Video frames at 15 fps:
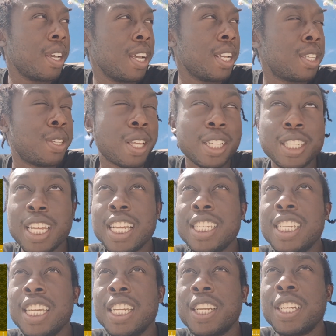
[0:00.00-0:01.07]
in
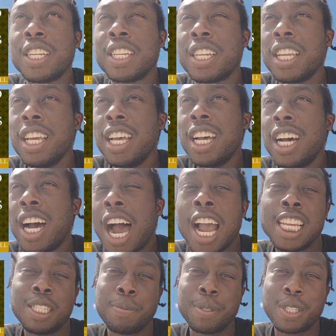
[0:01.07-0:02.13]
2019 on
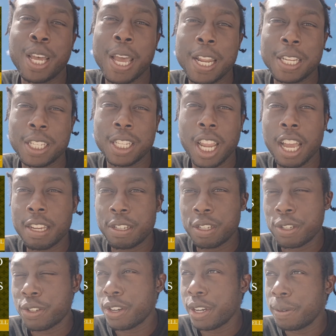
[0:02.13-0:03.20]
Ice Poseidon's live
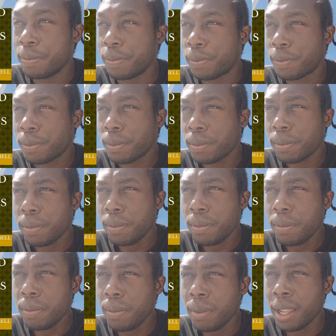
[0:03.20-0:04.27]
stream
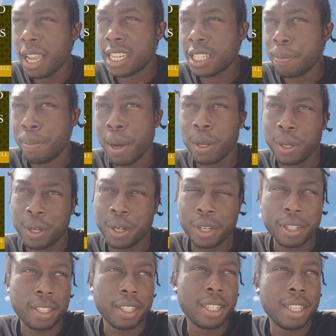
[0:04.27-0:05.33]
as a butler.
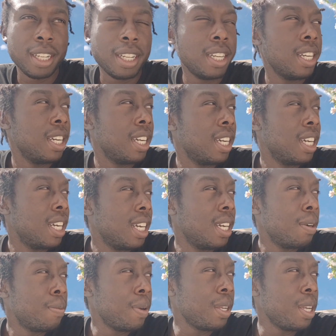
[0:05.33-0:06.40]

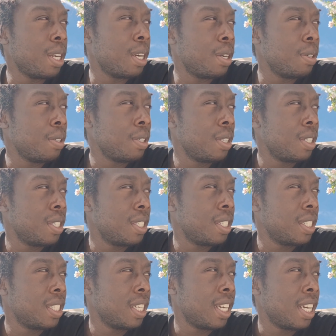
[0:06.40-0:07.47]
But, you know,
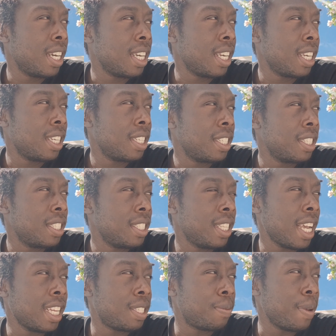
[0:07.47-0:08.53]

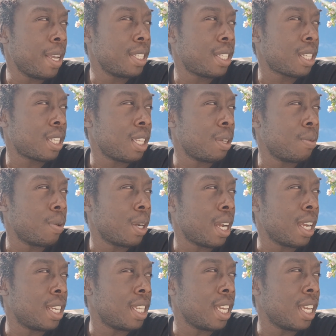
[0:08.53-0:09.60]
that's basically what
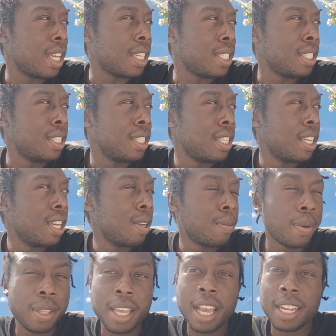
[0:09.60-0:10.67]
I did.
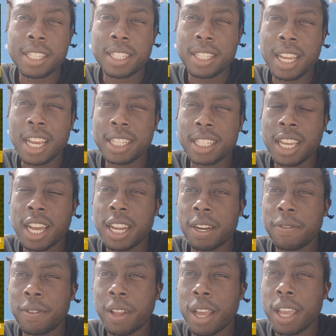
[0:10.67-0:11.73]
But that's kind
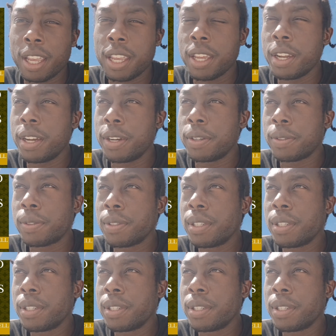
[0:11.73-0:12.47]
of like, you know,